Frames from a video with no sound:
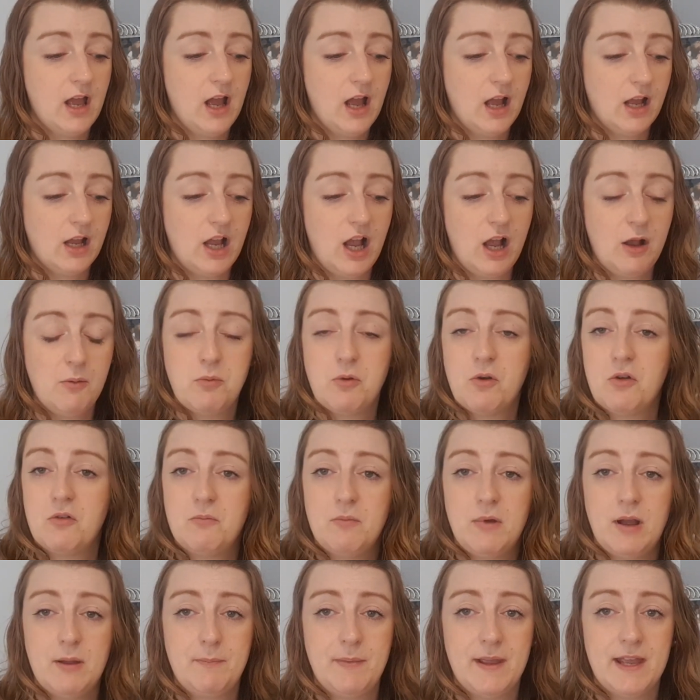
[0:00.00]
a couple of
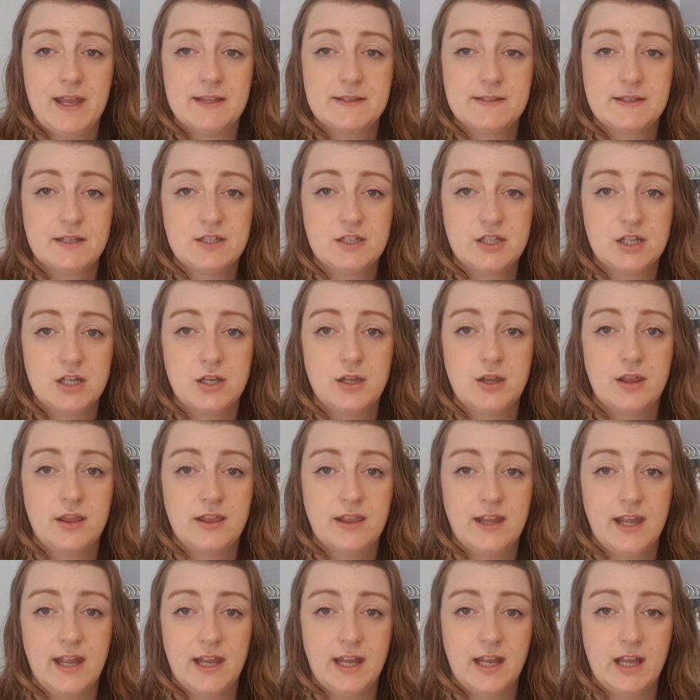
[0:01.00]
my bits I do
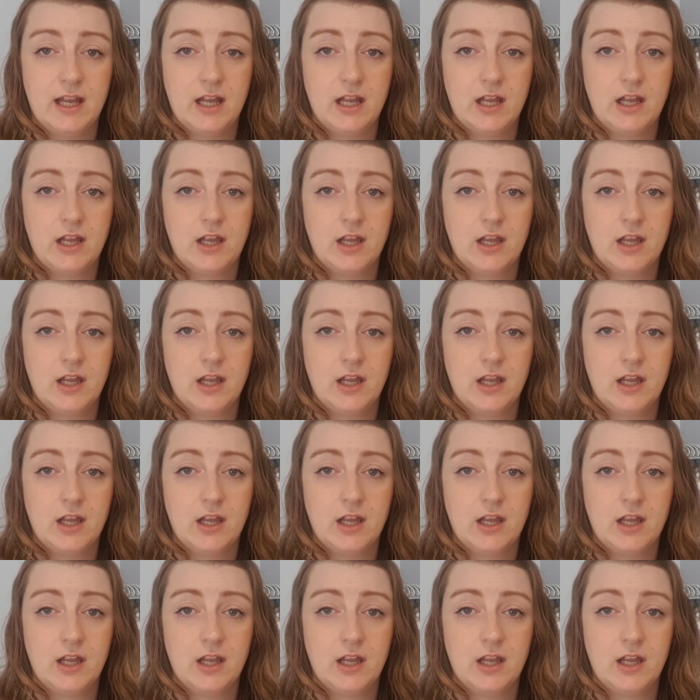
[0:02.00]
think